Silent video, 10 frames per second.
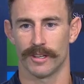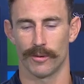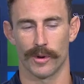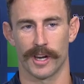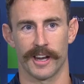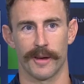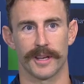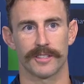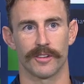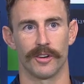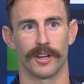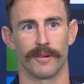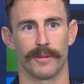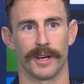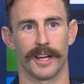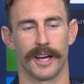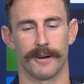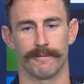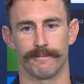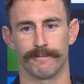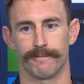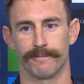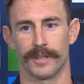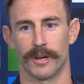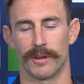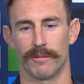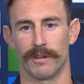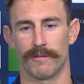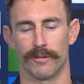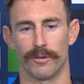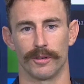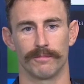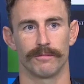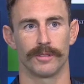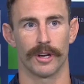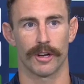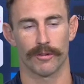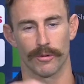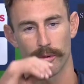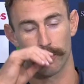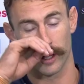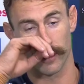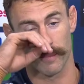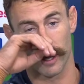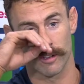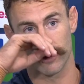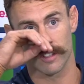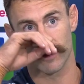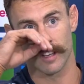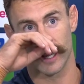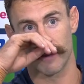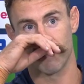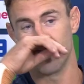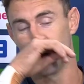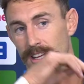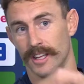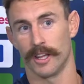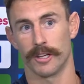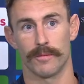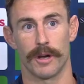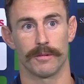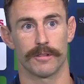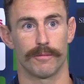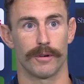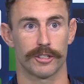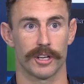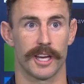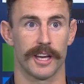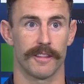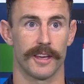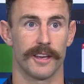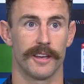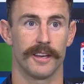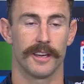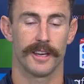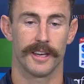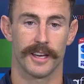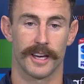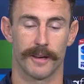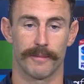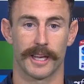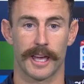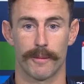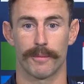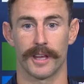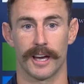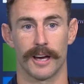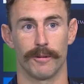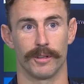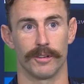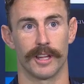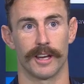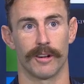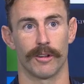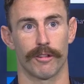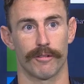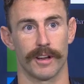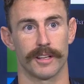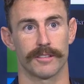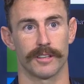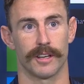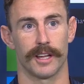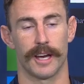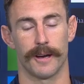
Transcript: we weren't at our best tonight, but you know, we fought. You know, I thought we were pretty composed in those moments of pressure out there. They came pretty hard. We knew they had a lot of threats, and you